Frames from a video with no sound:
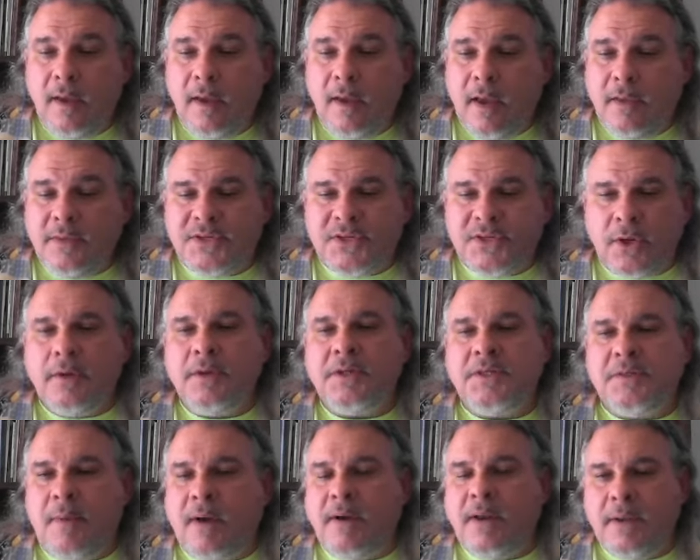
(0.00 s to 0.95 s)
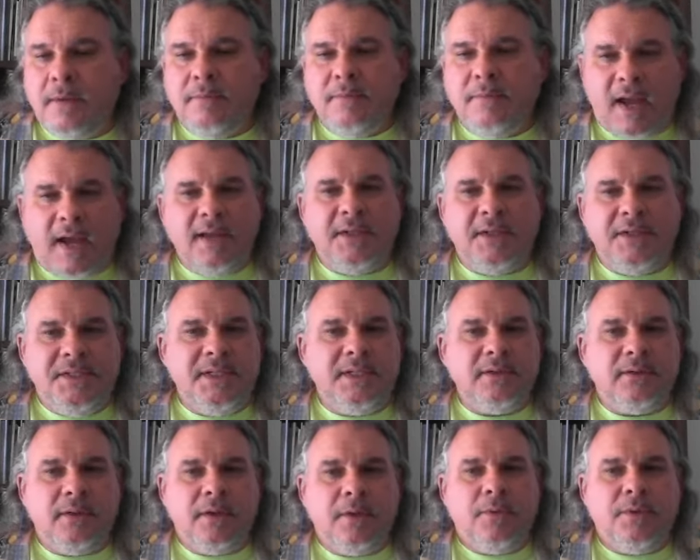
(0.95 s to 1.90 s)
And the song is about him kind of
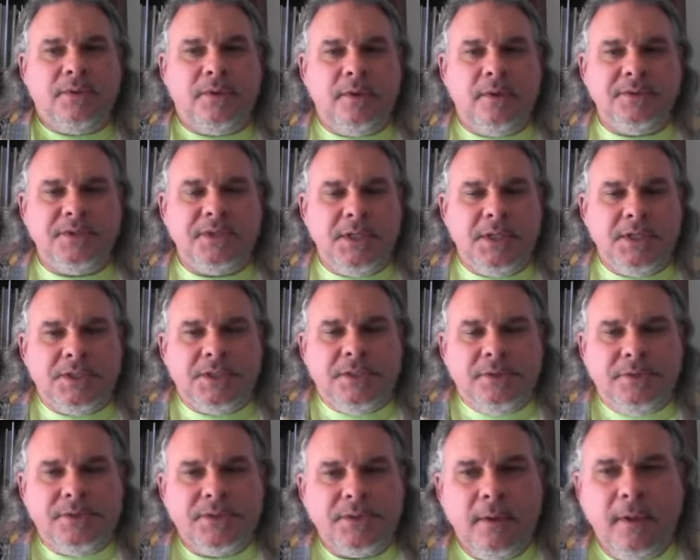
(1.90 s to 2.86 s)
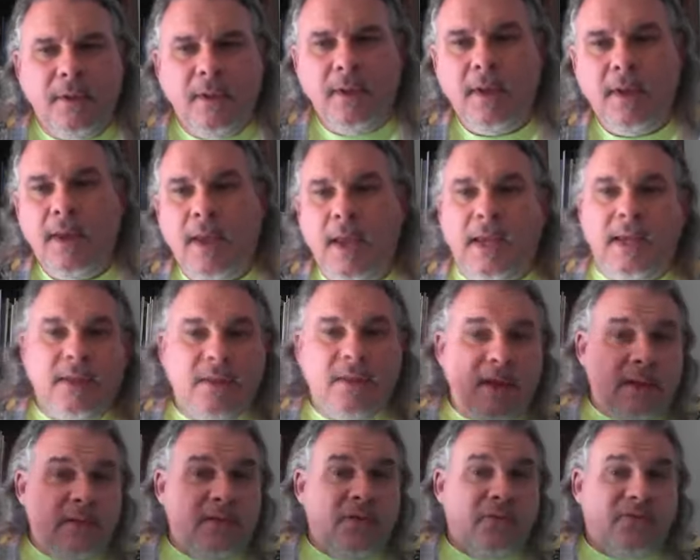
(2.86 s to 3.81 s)
dealing with those issues. And
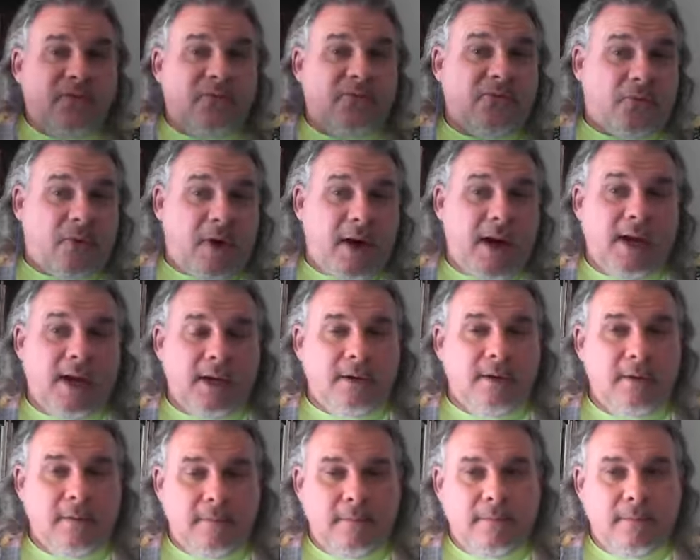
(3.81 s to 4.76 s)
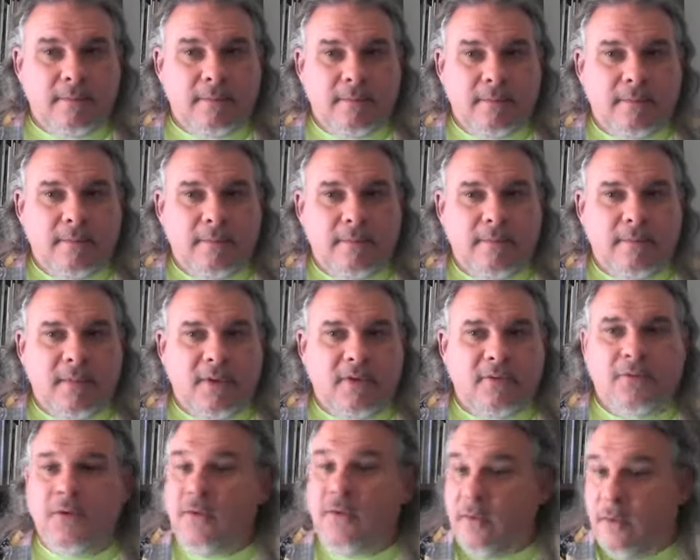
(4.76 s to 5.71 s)
the refrain,
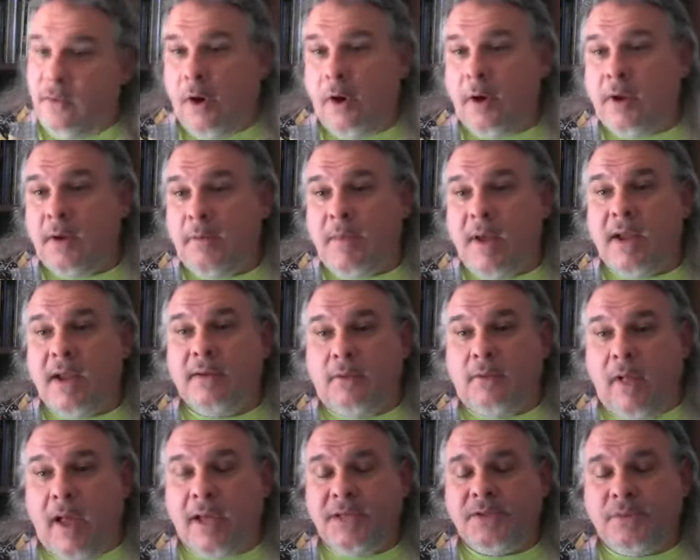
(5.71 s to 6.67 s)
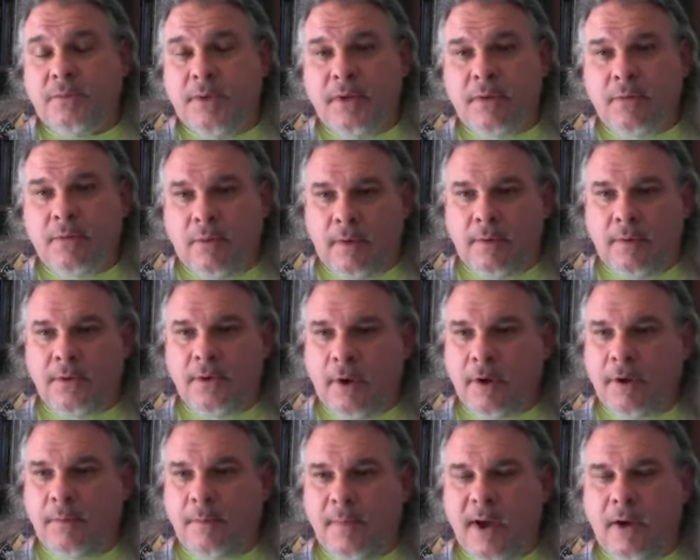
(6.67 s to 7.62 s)
if you harken back to last week where I
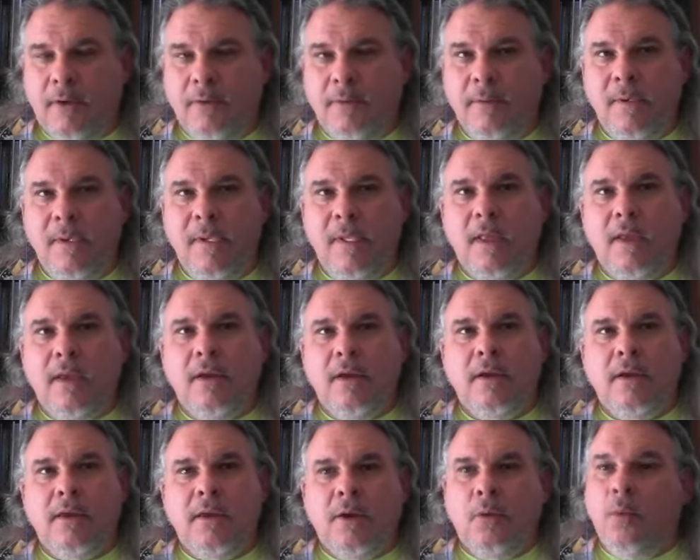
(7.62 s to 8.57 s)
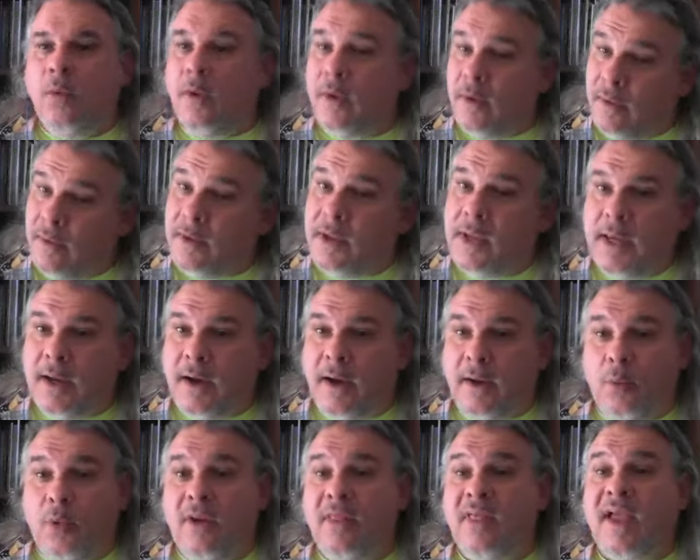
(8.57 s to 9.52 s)
talked about, one
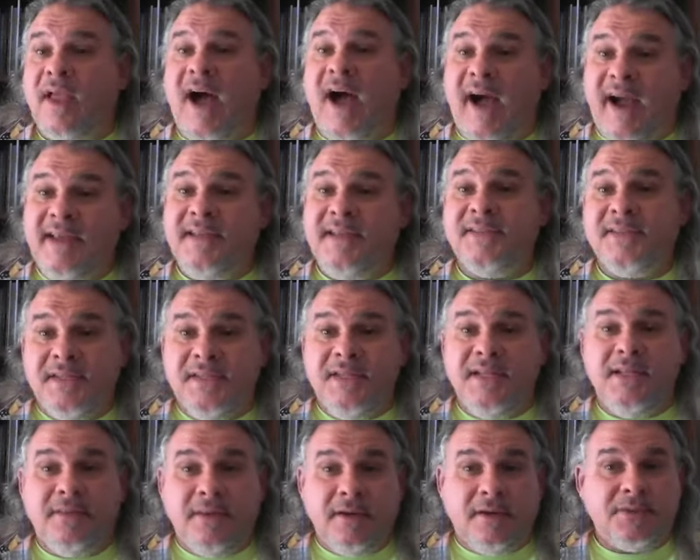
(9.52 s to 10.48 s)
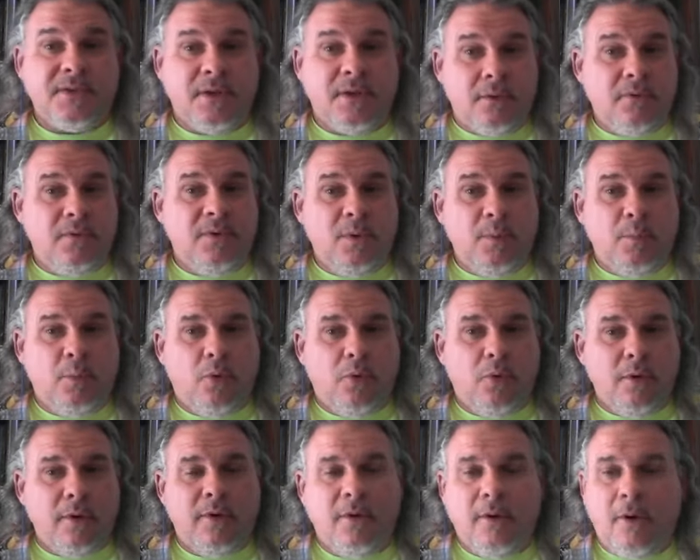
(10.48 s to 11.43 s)
of the kinds of details that are really
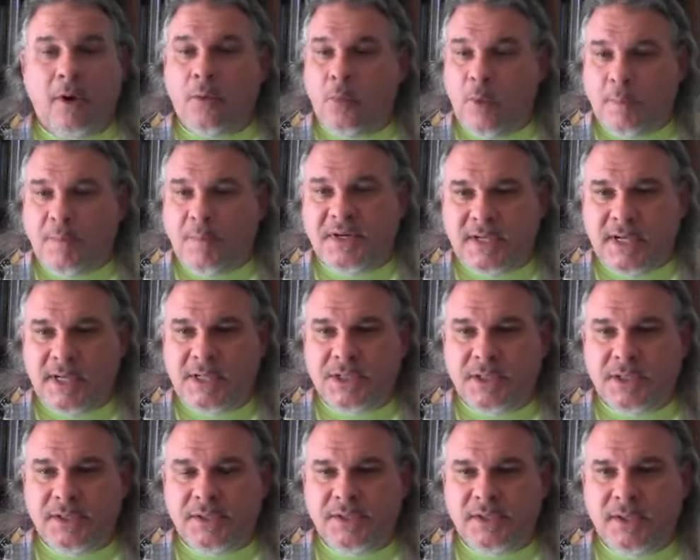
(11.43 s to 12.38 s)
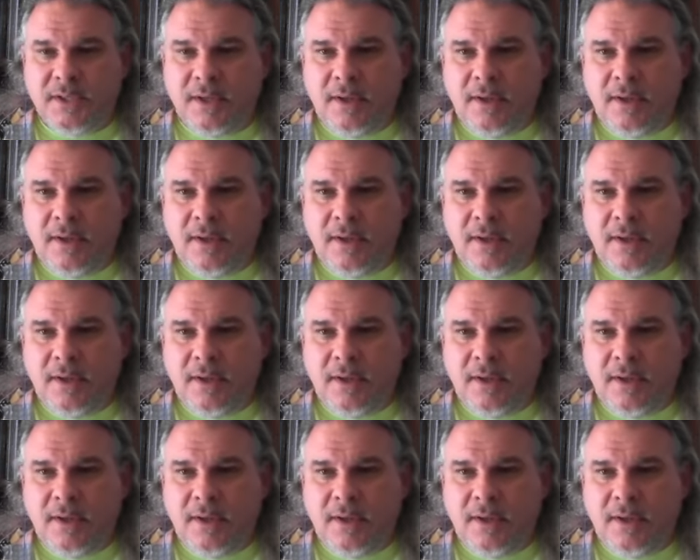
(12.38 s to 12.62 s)
important are repetitions.